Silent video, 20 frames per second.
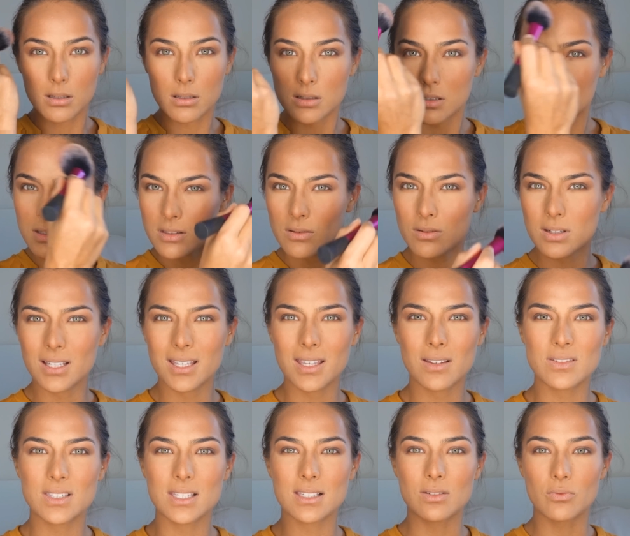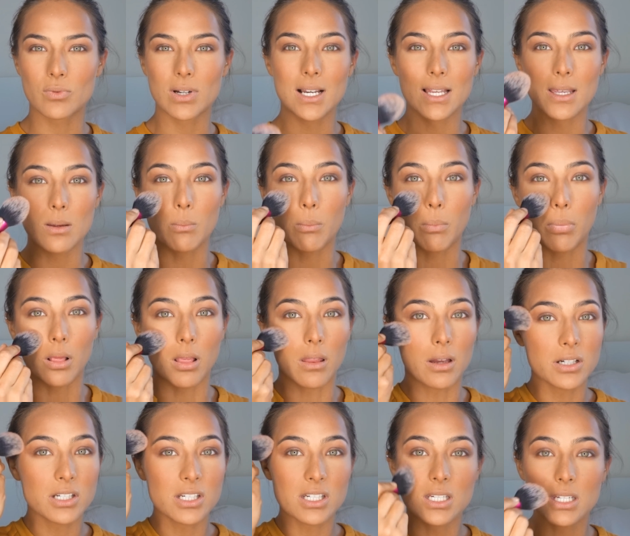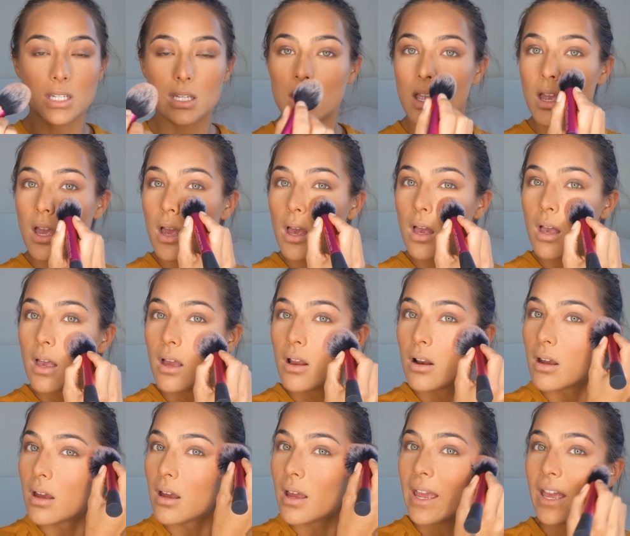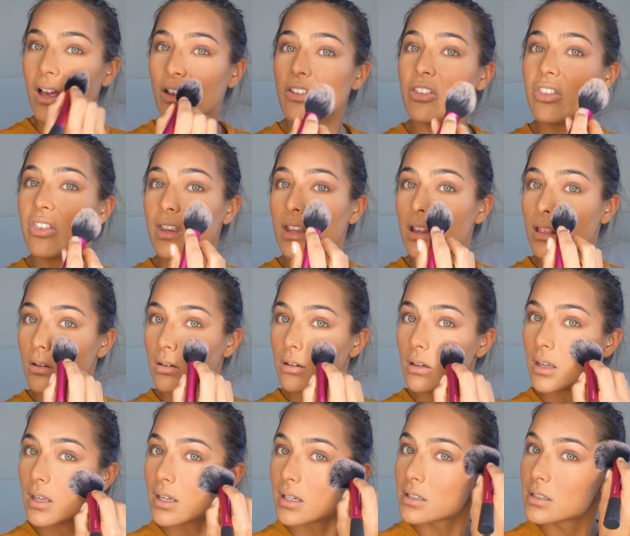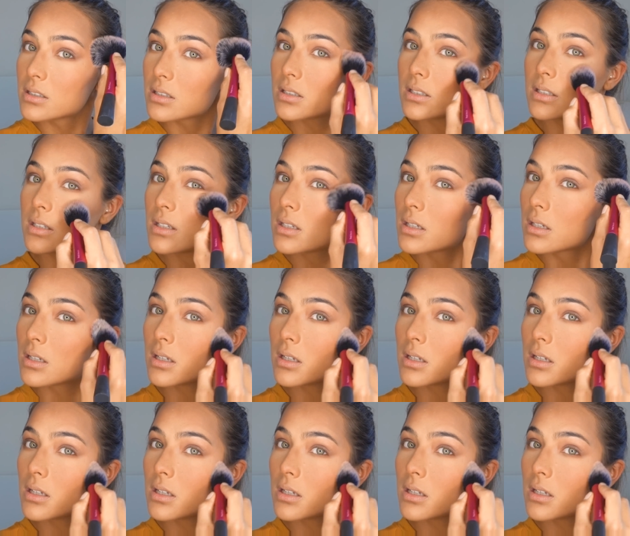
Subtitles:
just so it gives this really blushy, healthy look actually.